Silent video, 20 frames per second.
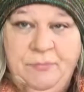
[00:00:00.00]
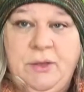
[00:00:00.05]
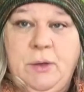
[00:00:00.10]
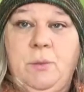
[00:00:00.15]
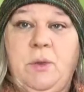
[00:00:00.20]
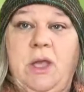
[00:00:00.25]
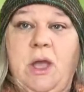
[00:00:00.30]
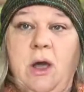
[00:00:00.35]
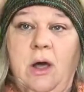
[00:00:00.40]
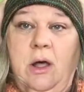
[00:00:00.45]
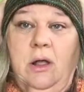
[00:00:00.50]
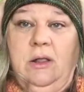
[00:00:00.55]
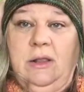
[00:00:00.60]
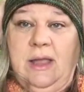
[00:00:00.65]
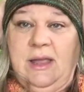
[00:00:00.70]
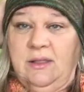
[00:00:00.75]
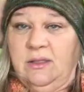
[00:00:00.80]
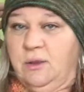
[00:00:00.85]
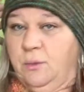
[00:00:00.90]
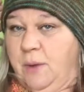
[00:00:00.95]
We all
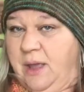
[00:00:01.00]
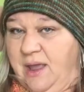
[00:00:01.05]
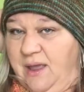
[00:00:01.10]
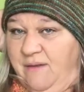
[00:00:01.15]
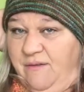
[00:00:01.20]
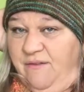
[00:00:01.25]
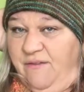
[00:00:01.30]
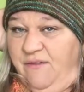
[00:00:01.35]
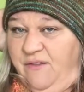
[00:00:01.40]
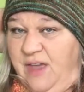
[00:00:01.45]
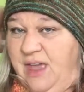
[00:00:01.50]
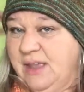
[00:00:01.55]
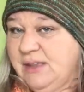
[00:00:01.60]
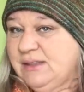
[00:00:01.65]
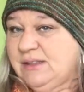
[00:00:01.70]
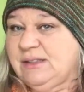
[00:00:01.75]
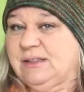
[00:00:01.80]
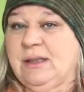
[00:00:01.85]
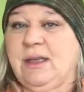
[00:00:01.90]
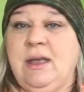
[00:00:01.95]
like the way it
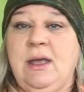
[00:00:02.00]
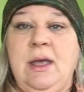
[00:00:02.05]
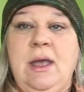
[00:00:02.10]
fits.